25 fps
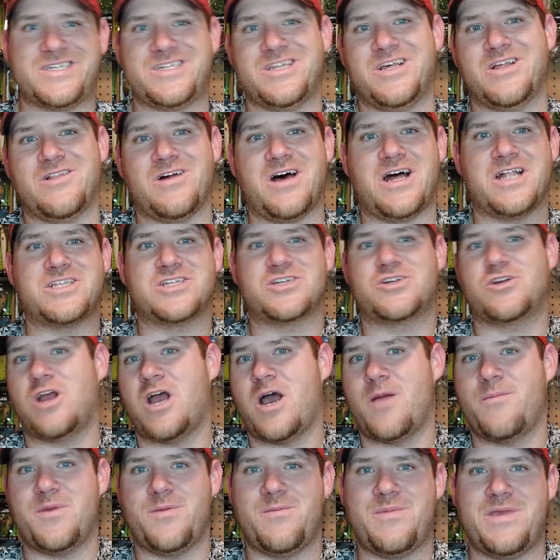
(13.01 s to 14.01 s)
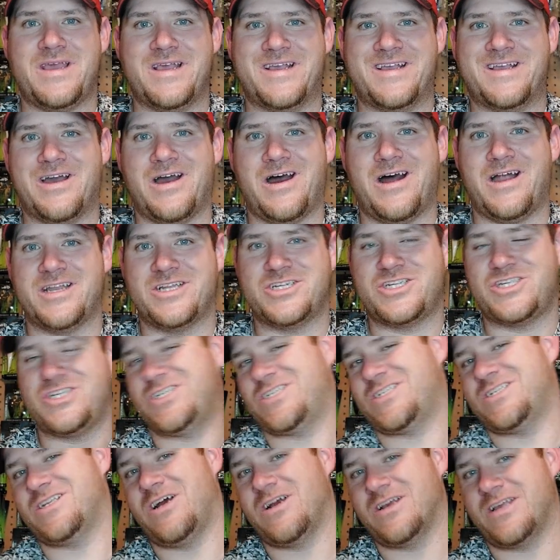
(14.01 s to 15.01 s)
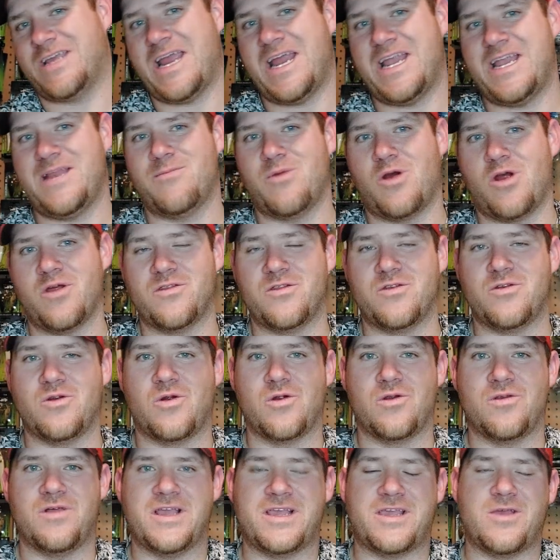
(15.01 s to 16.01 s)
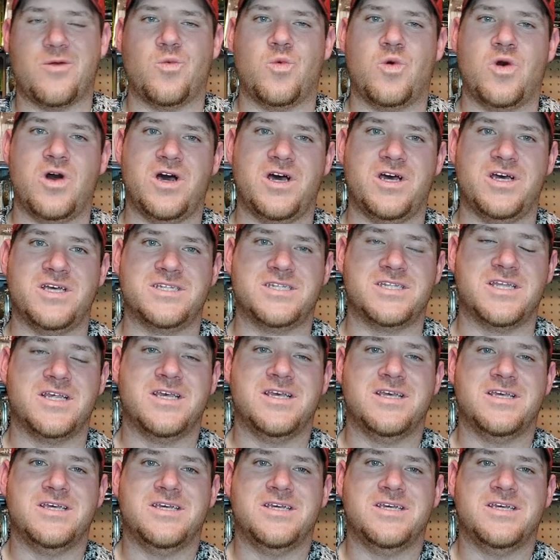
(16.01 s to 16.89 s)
Still lots of crappie being caught, it's just not Katie bar the door like it was.